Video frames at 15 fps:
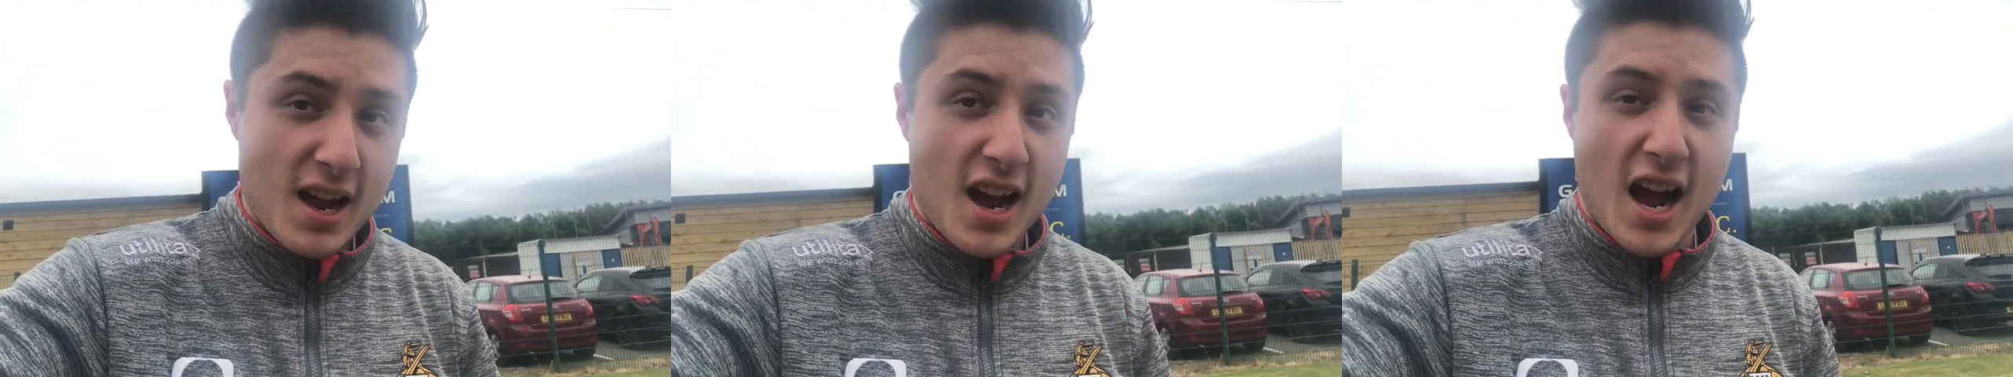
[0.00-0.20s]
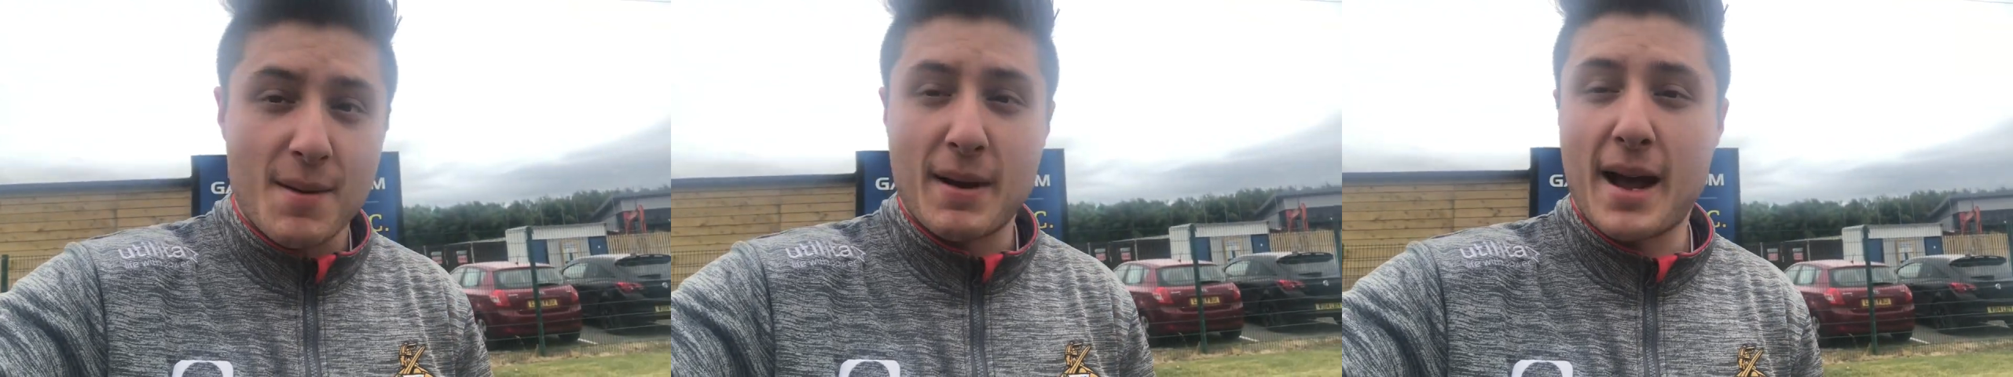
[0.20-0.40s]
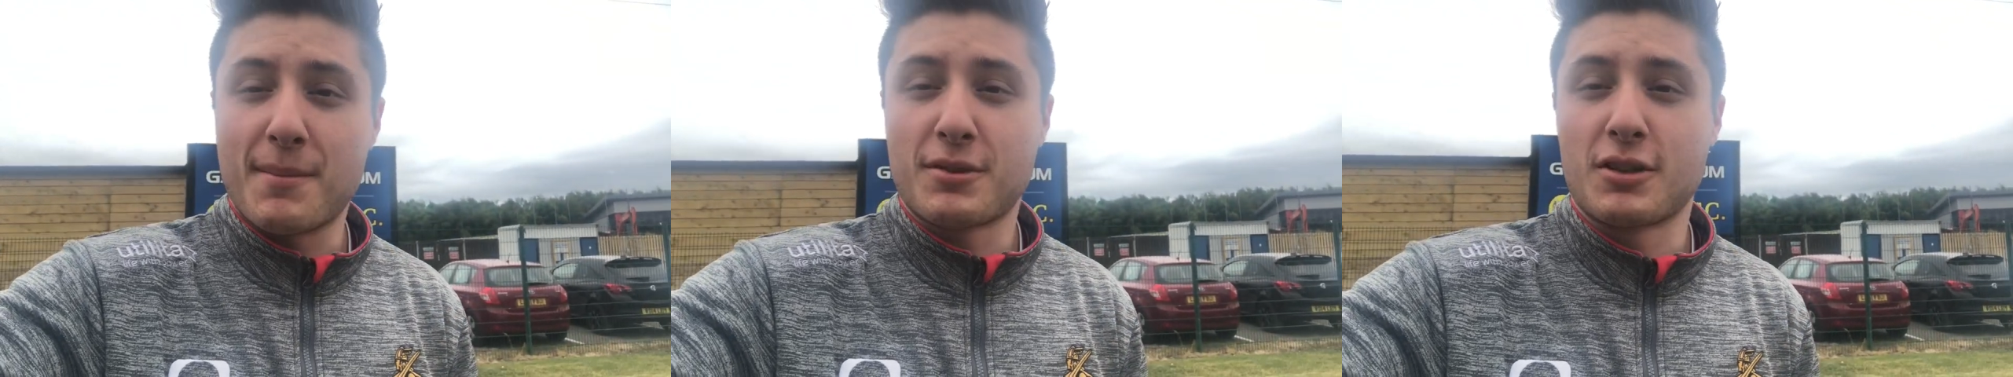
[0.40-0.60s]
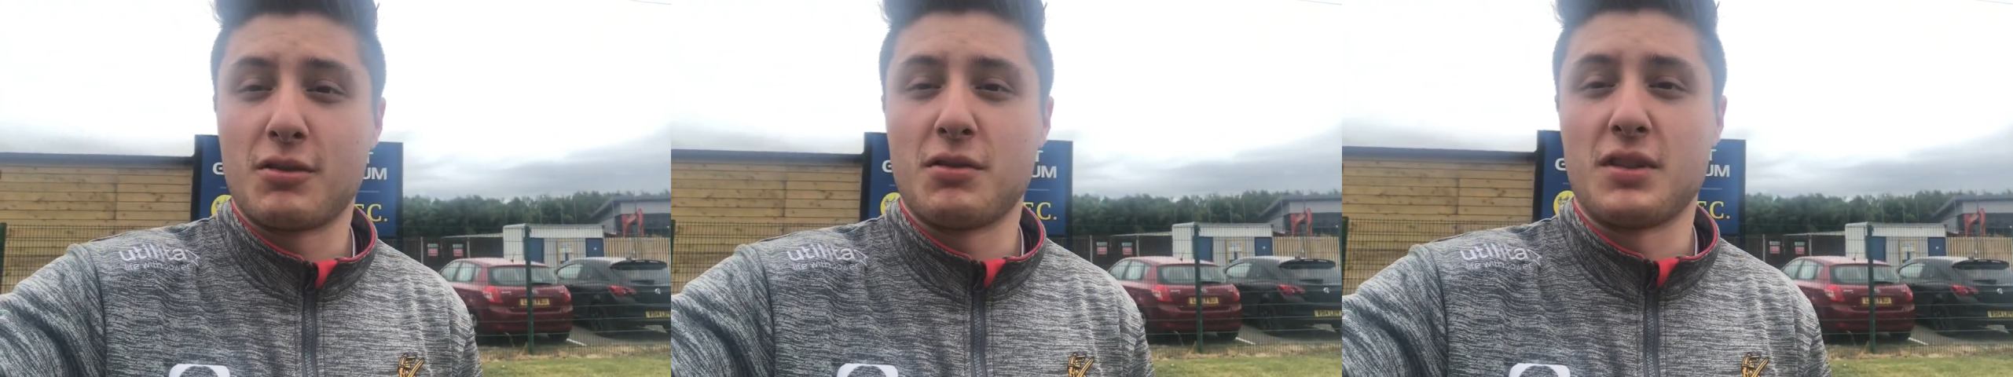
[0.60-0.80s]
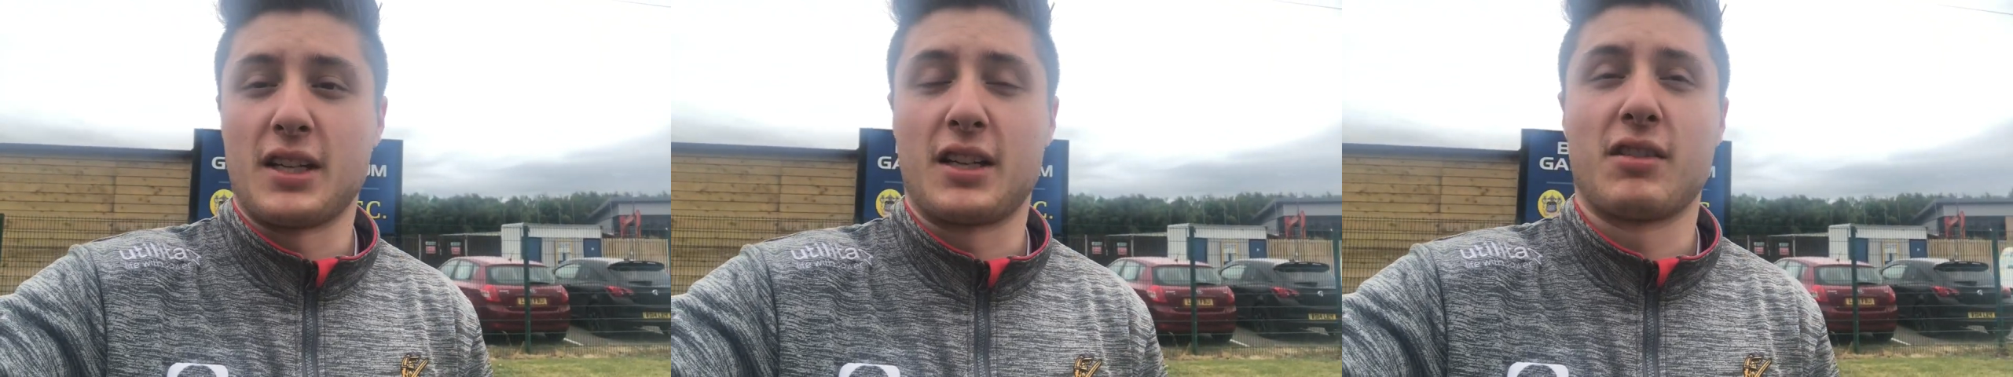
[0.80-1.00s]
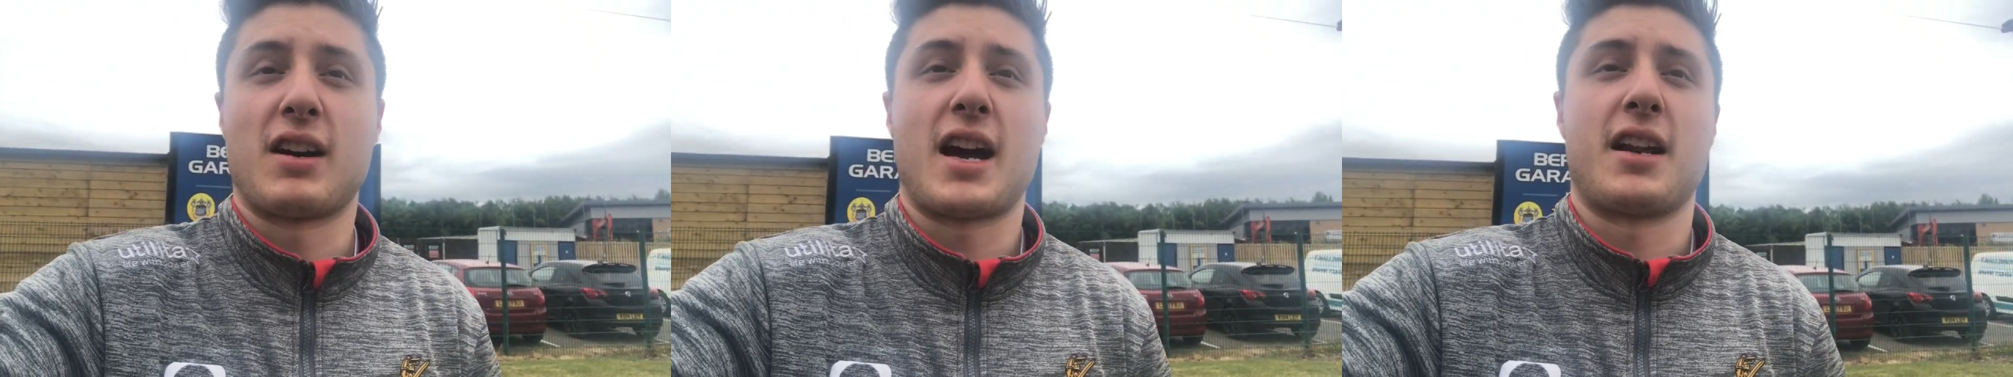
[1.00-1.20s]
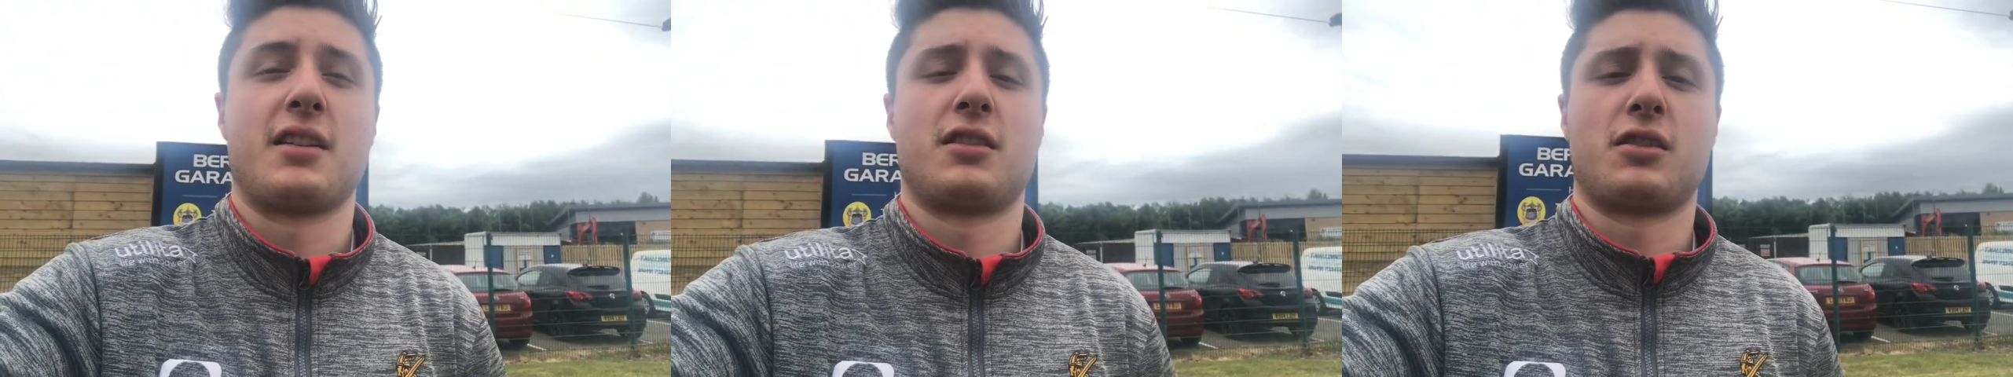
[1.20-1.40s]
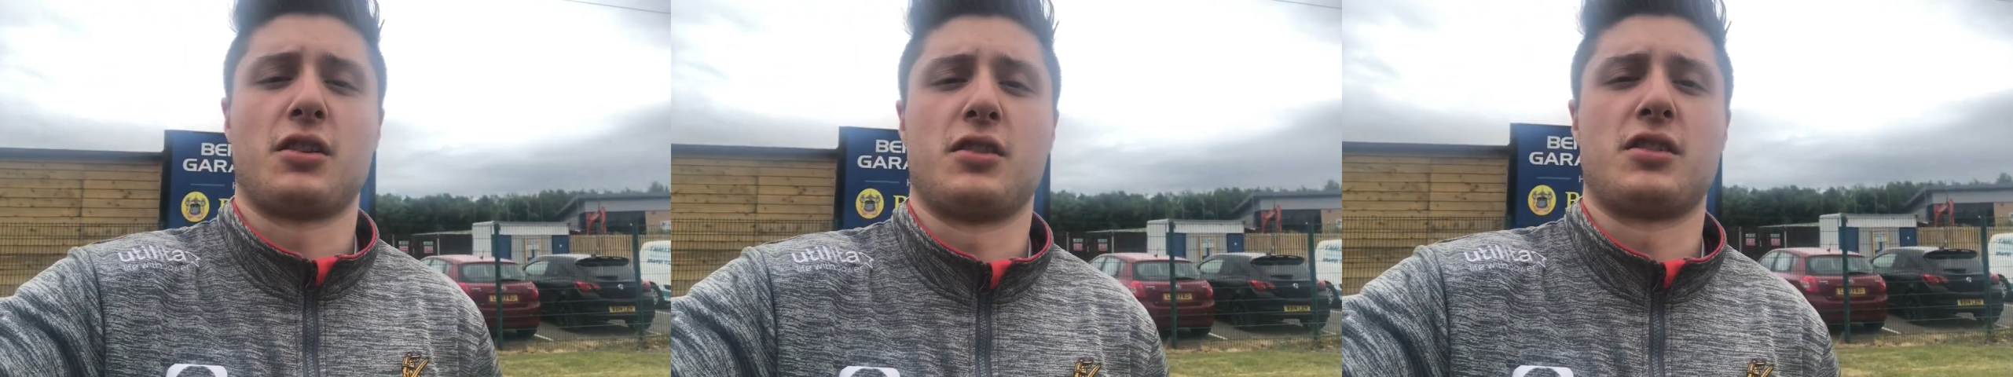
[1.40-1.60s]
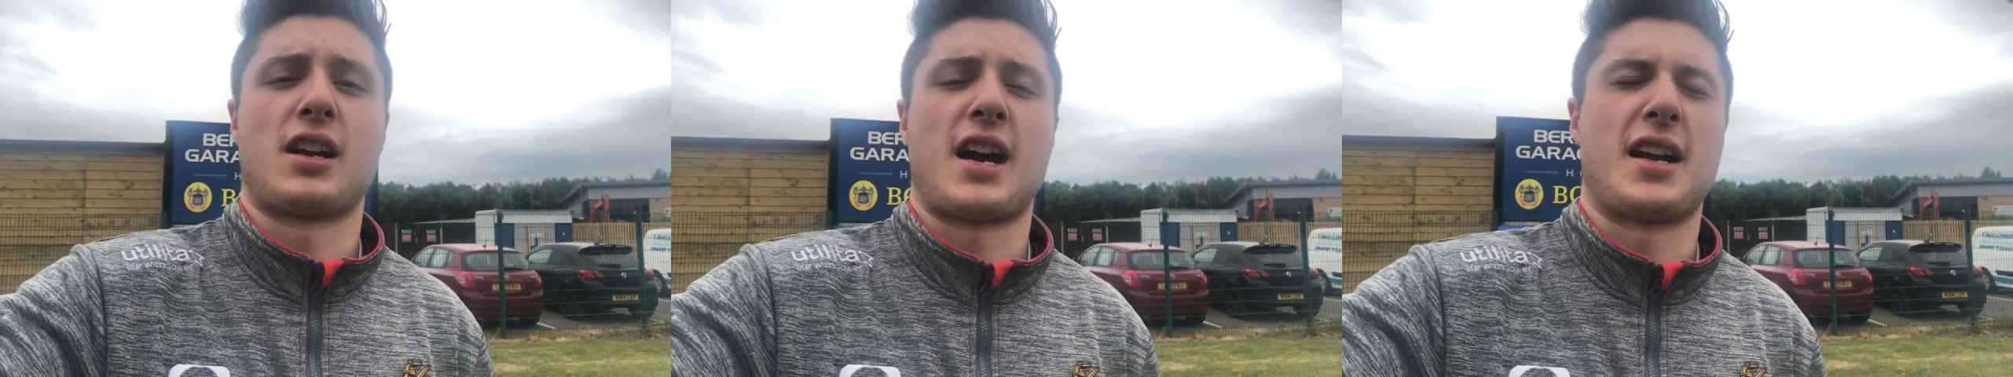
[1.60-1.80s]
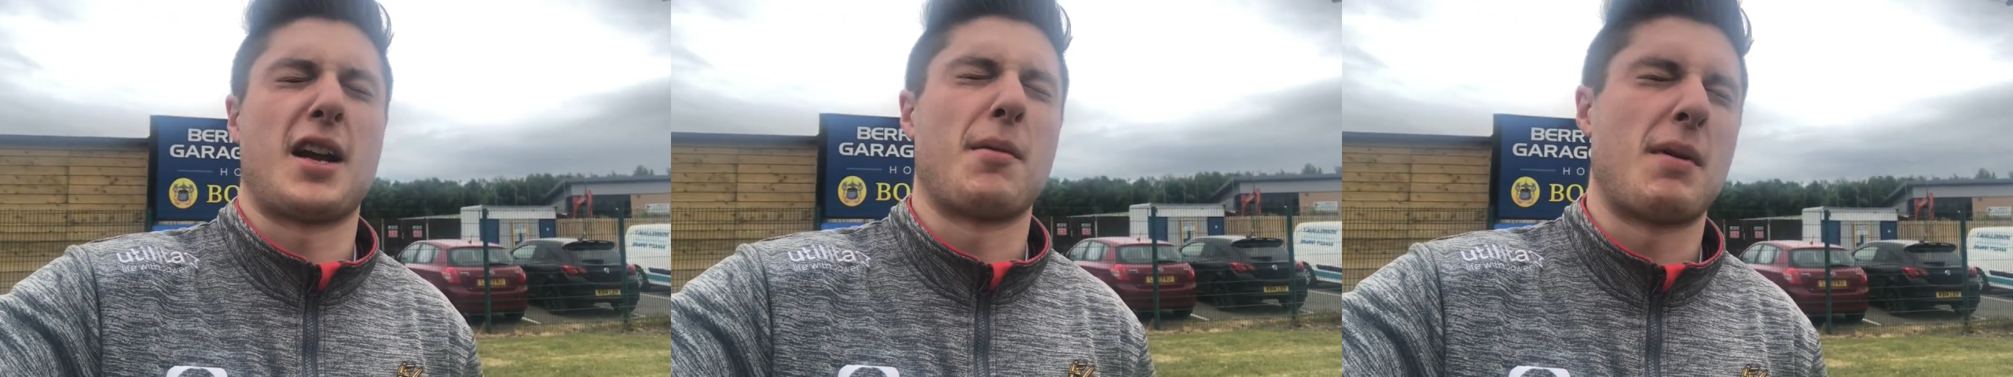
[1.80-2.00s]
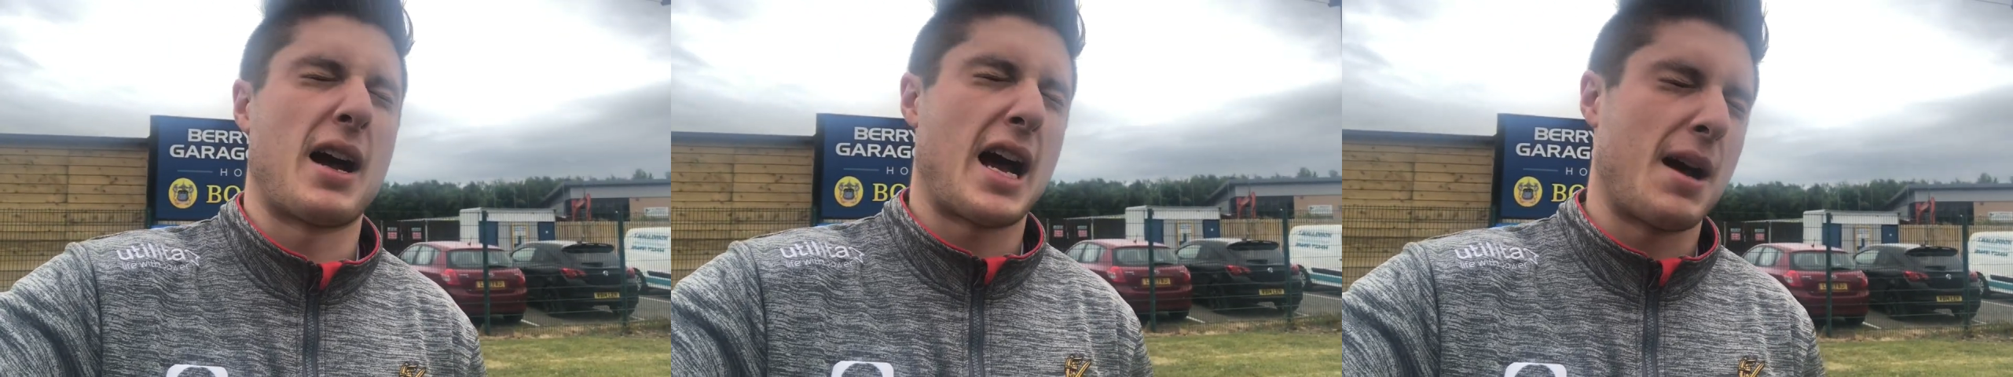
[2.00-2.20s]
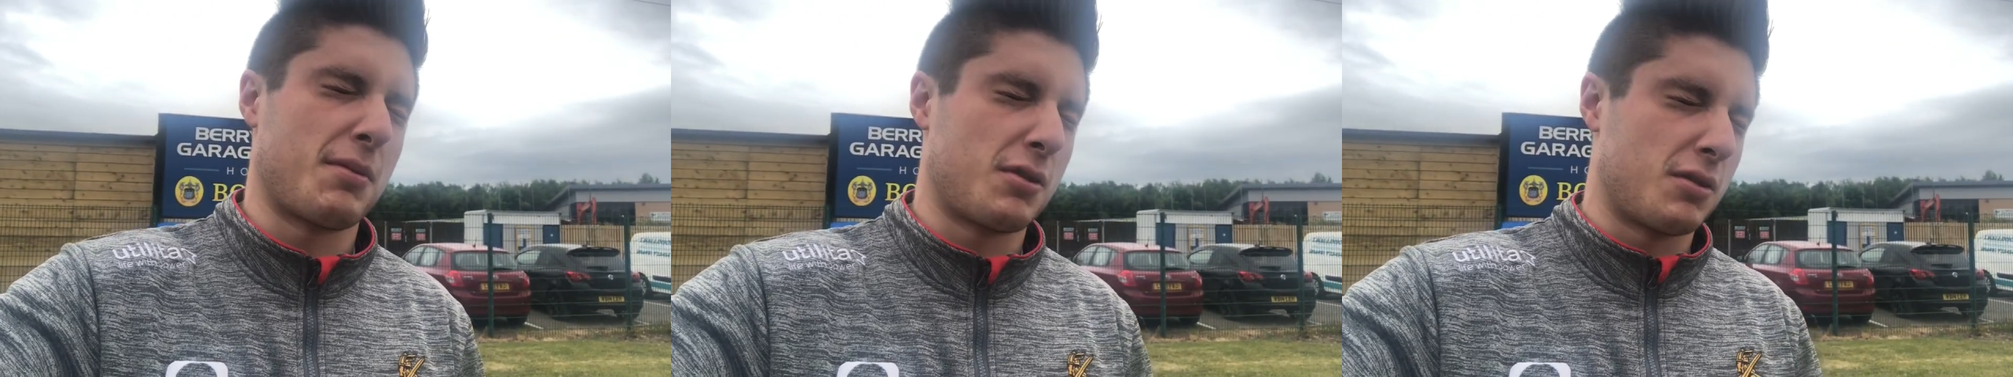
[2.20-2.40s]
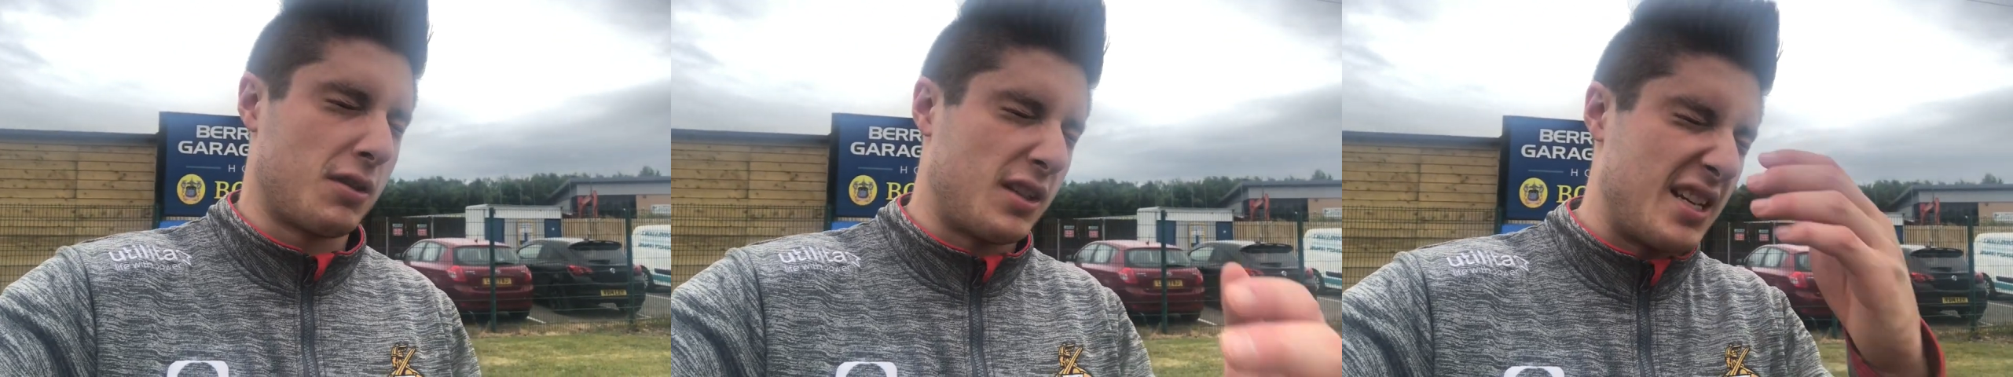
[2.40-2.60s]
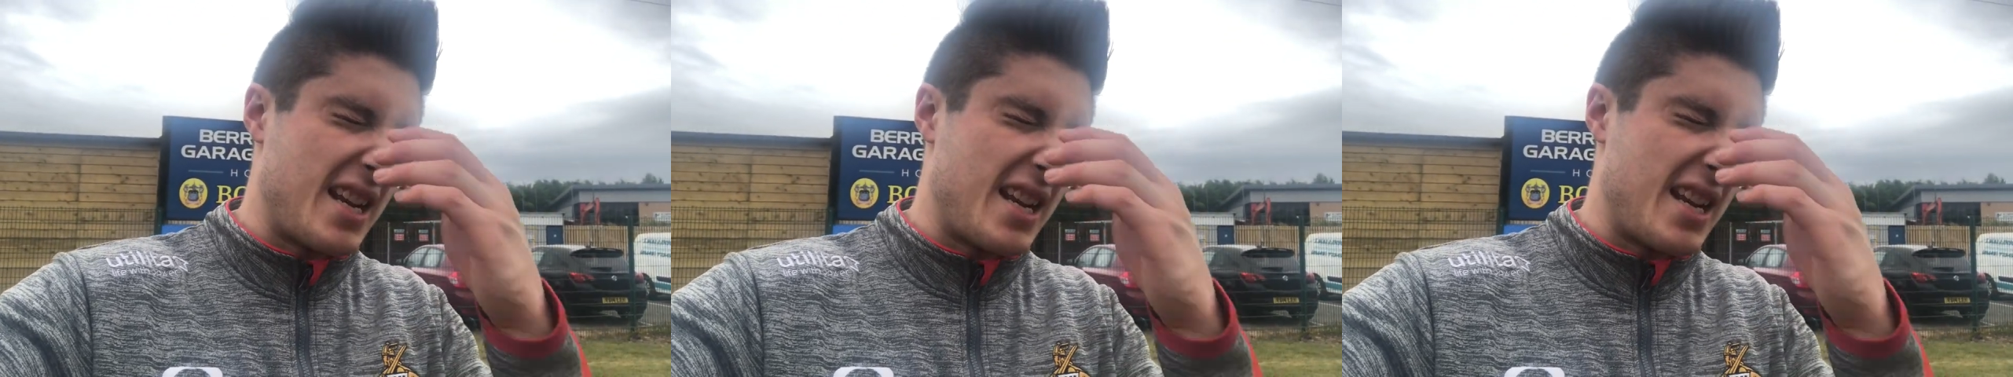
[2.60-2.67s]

I'm absolutely glad, because I am absolutely